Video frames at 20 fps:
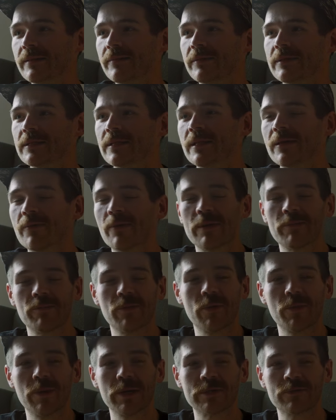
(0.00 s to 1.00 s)
there's only
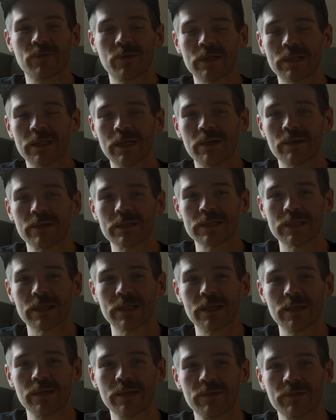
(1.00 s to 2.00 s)
one way to find out, isn't
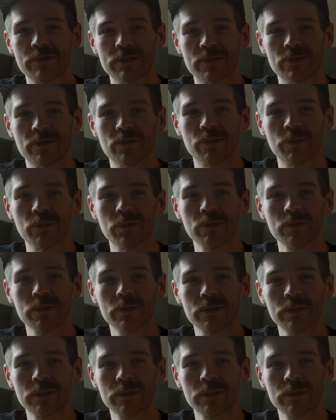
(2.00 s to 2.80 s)
there? It is doable.